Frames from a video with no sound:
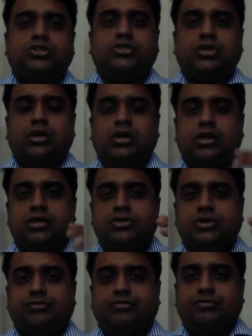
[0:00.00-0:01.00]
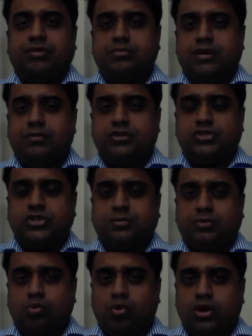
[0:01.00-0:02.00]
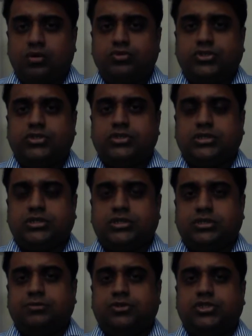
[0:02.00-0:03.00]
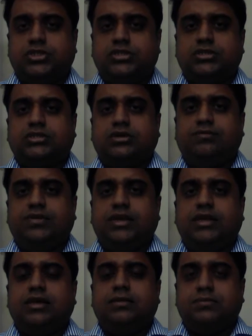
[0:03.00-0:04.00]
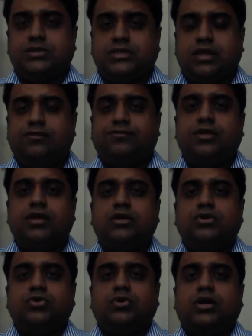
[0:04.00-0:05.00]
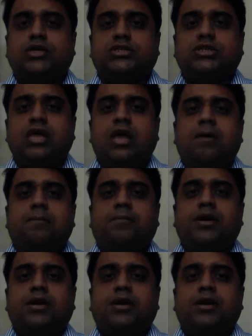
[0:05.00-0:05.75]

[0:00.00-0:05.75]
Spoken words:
we're just from Revelation chapter 1, which discusses about Jesus revealing himself to us,